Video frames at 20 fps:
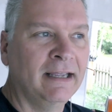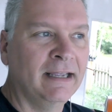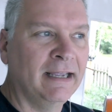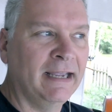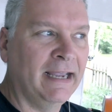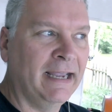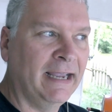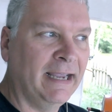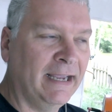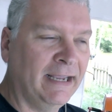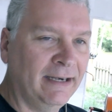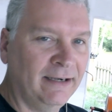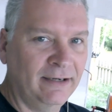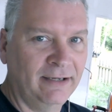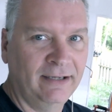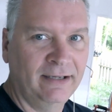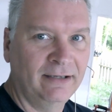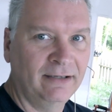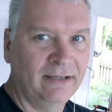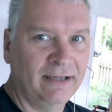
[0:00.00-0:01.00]
and
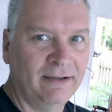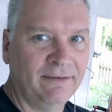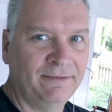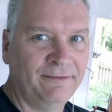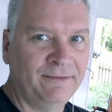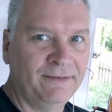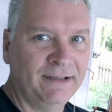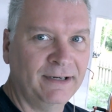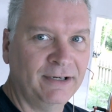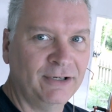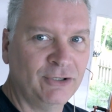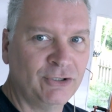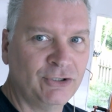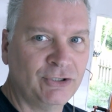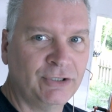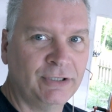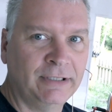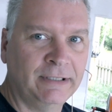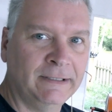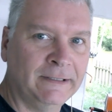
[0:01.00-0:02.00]
have
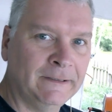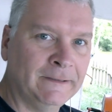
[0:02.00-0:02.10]
finished,